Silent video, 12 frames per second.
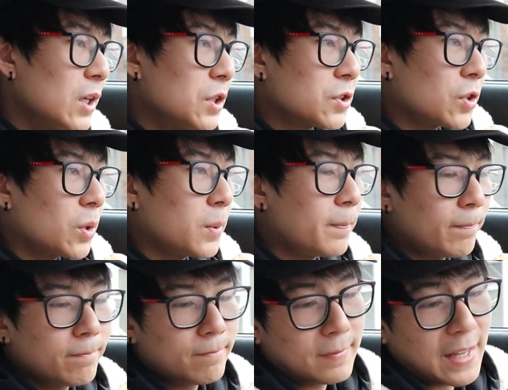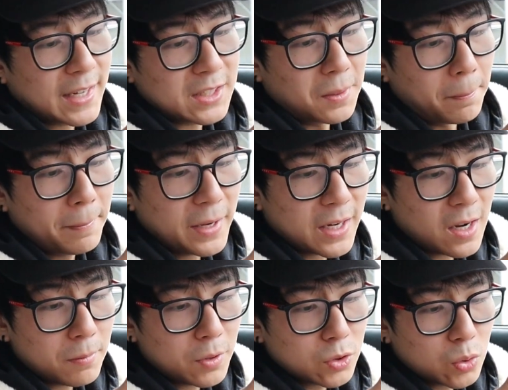So that is the big
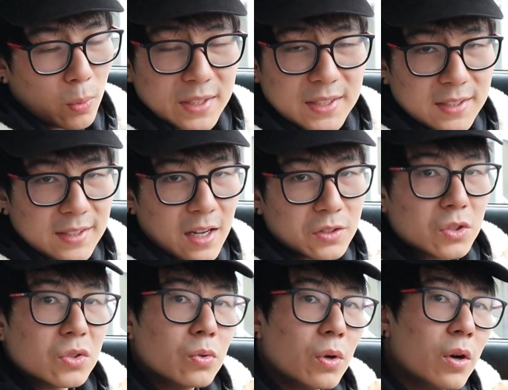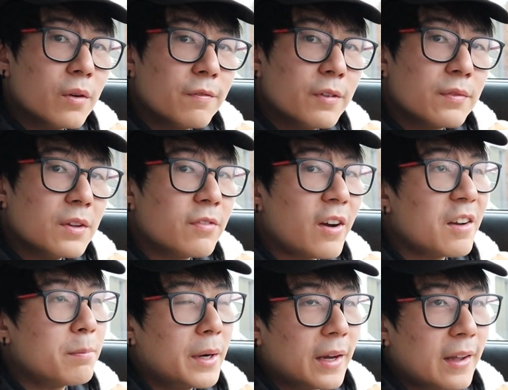number,
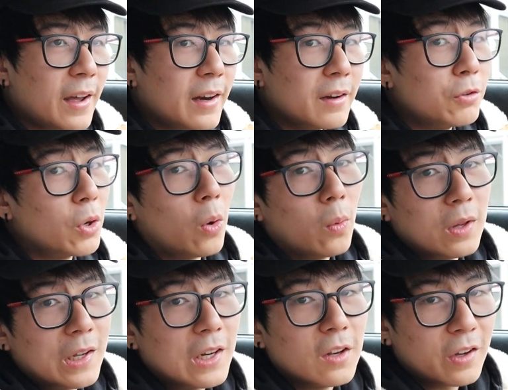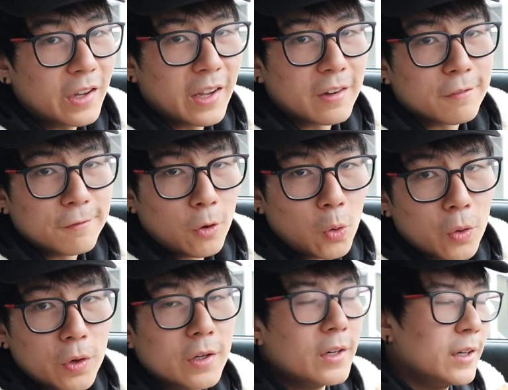$26,355. But again, if you're only looking
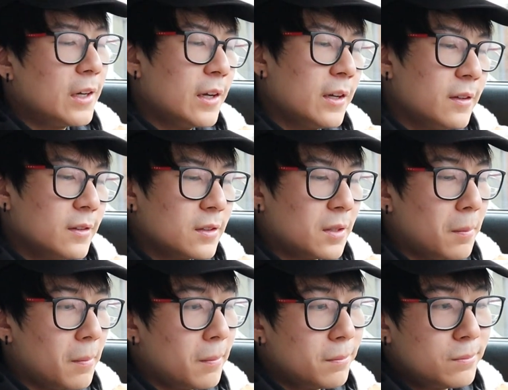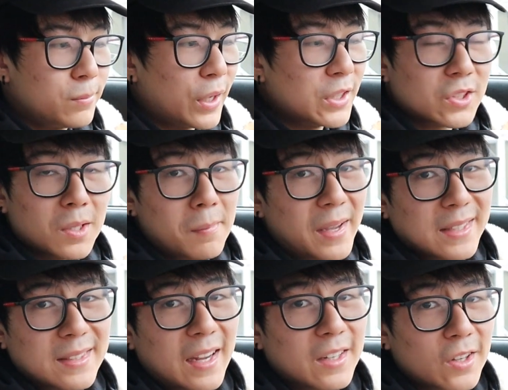for the price to
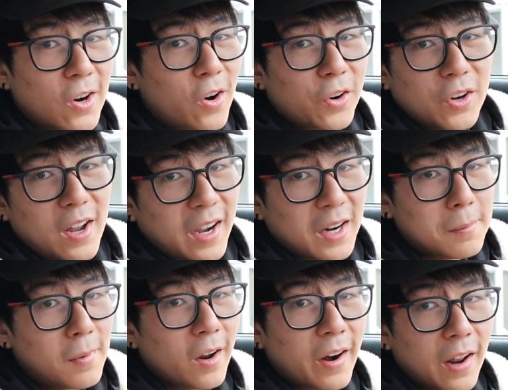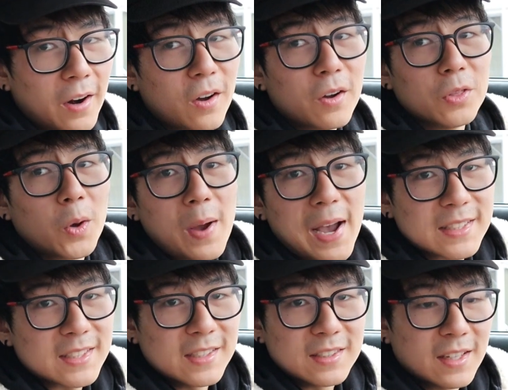maintain the car, you're not gonna mod it at all. No
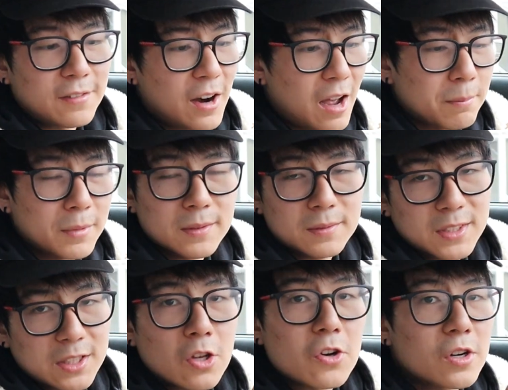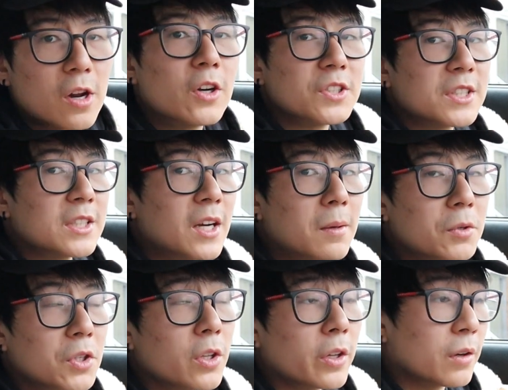accidents ever happen. $600 is the
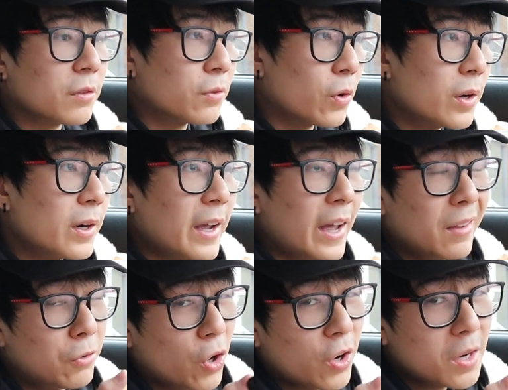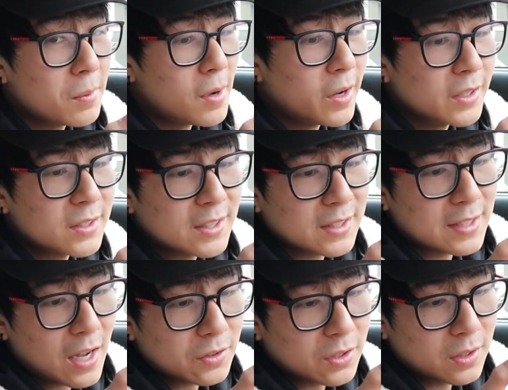number you're looking for. And if you are gonna mod it,
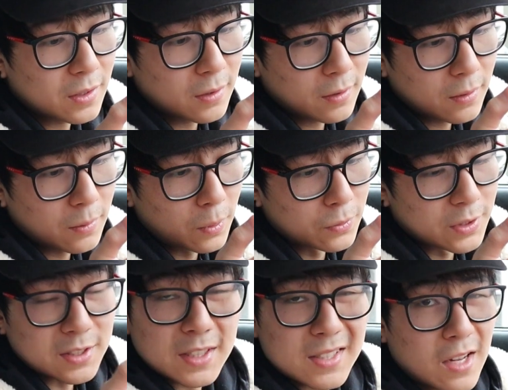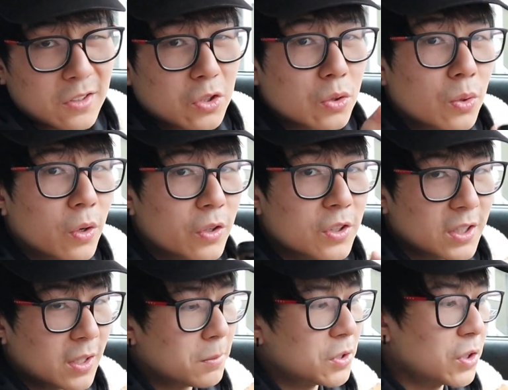$6,200 is
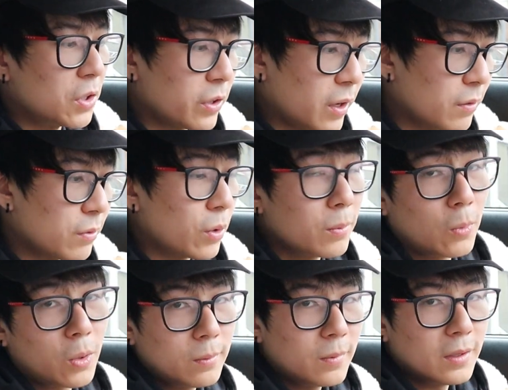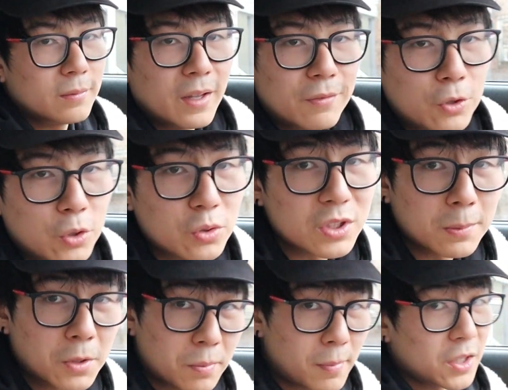the number you're looking for. Well, if you do
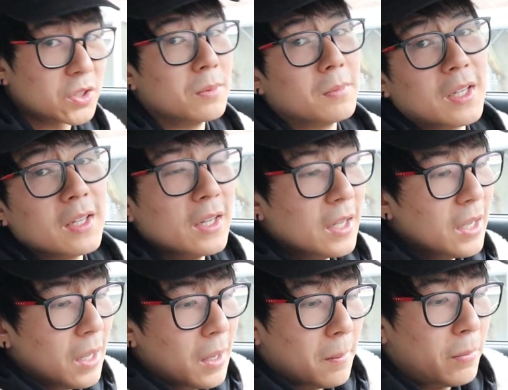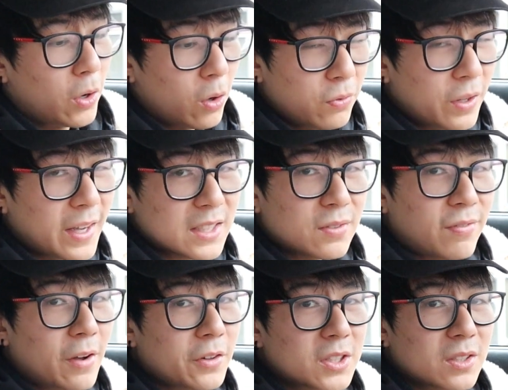similar mods to me. But hopefully you guys
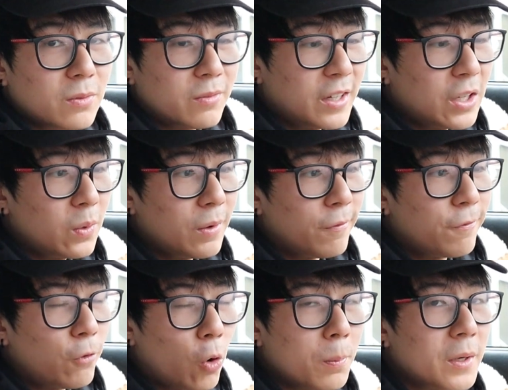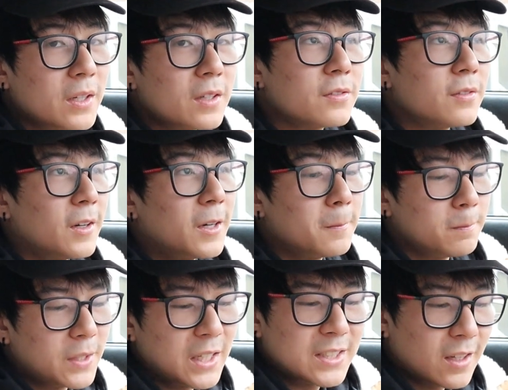found this video informative.
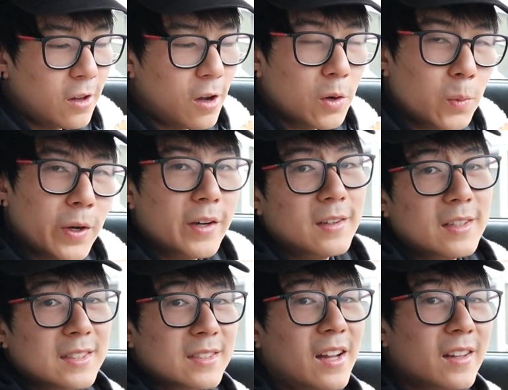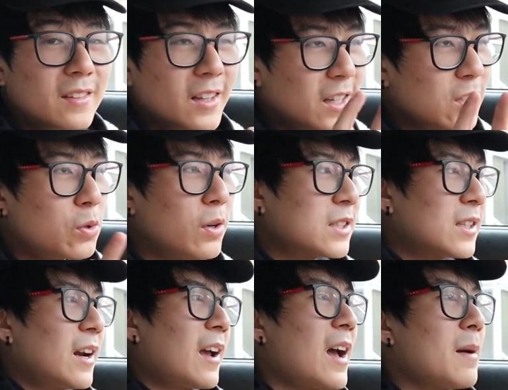It's a long one. It's nothing too
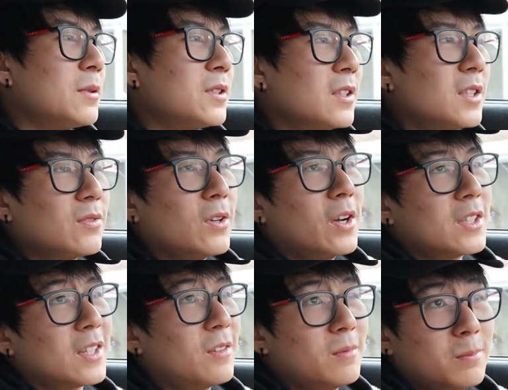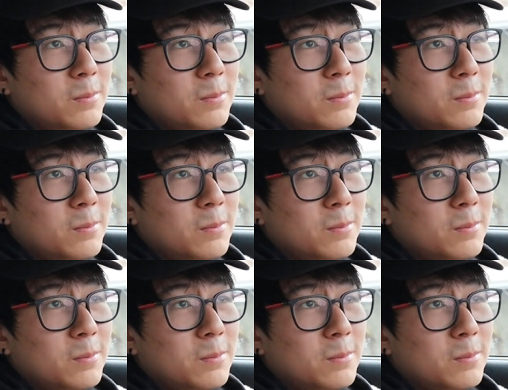exciting happens in this video except